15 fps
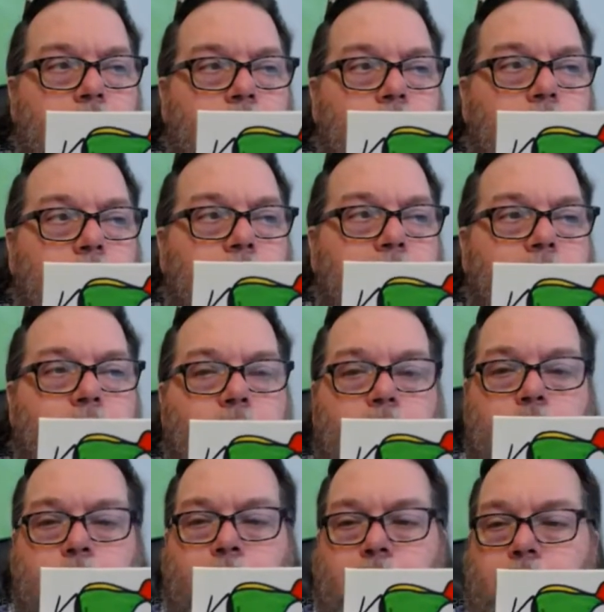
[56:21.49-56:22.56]
The
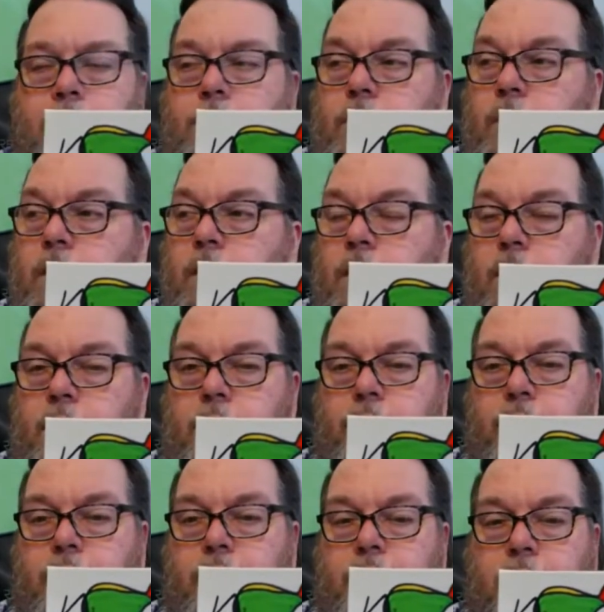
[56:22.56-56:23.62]
Betaverse paintings are gone.
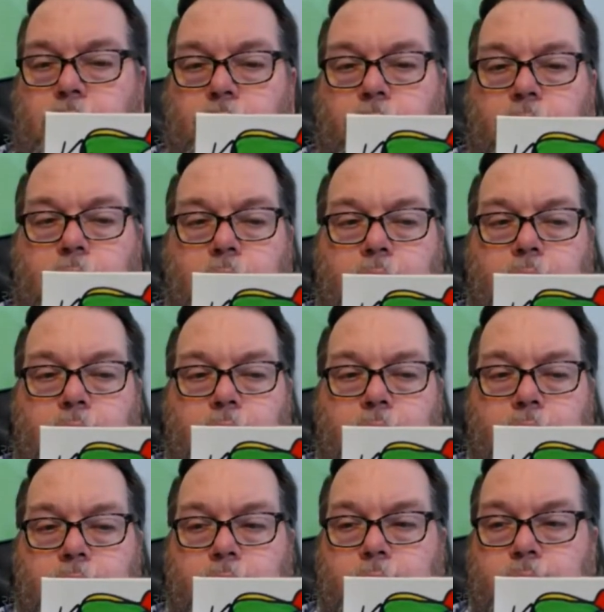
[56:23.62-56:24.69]
We sold all of
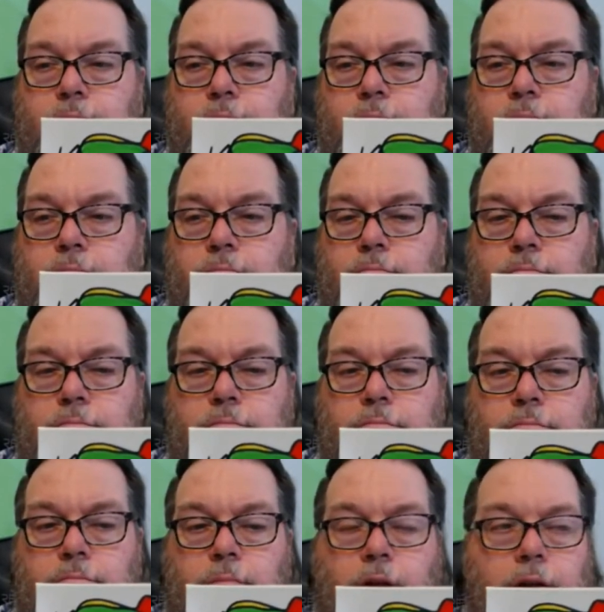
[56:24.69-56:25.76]
those.
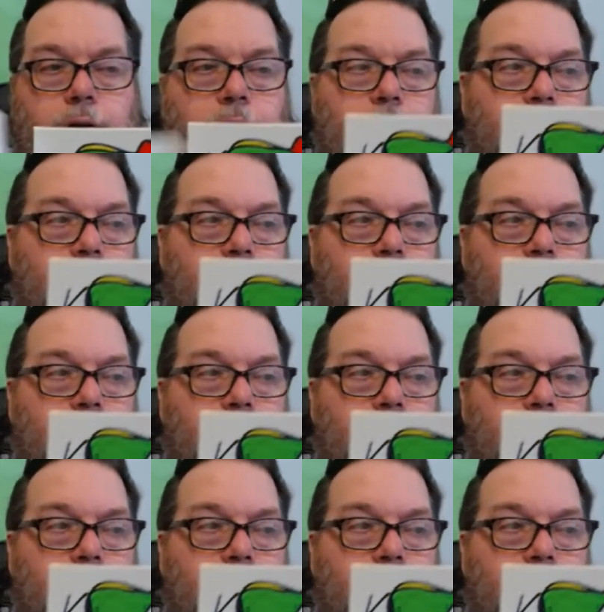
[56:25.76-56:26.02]
All right.